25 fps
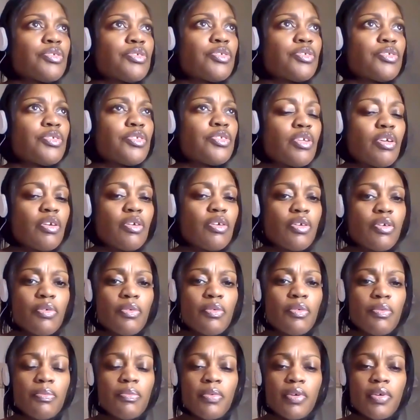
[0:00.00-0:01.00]

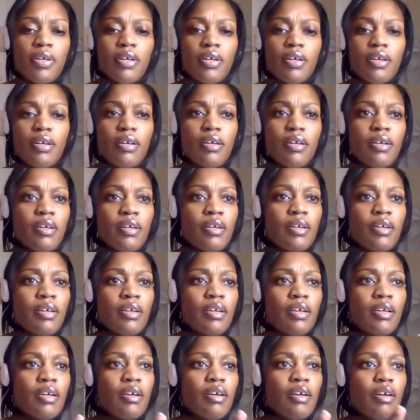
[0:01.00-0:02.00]
So
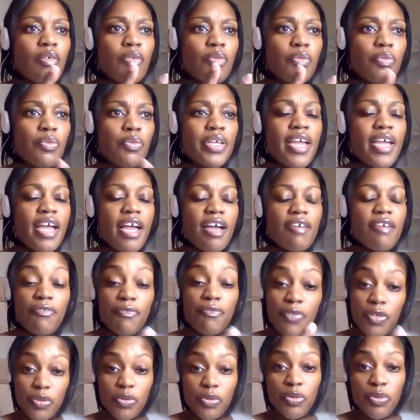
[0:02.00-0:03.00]
we have
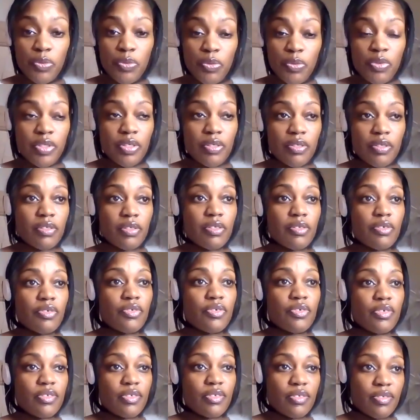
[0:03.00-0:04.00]
food
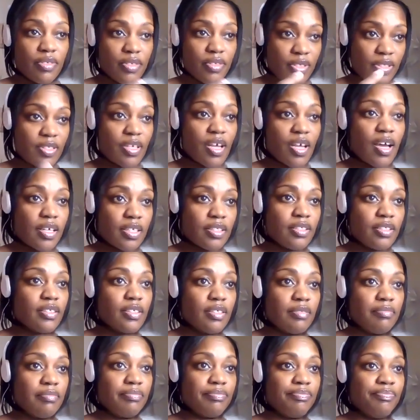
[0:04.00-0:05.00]
stocked
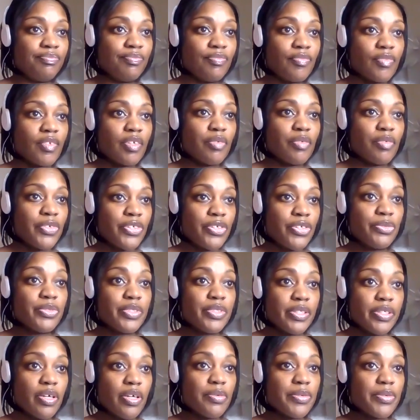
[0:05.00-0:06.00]
up, and we
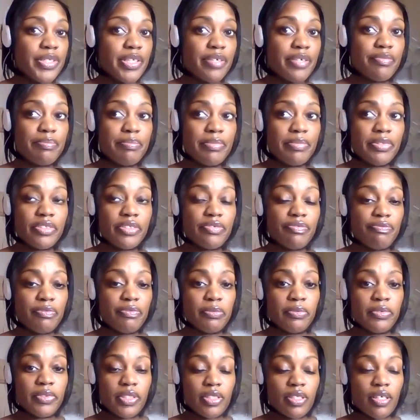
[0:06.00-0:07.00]
usually always have a bunch of
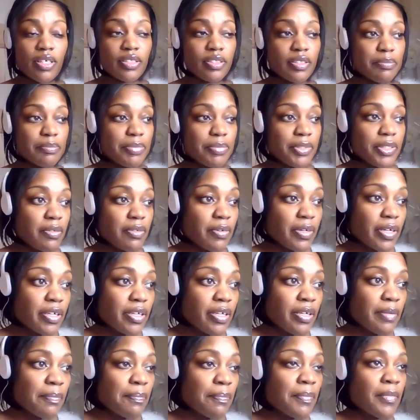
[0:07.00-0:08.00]
food stocked up anyway.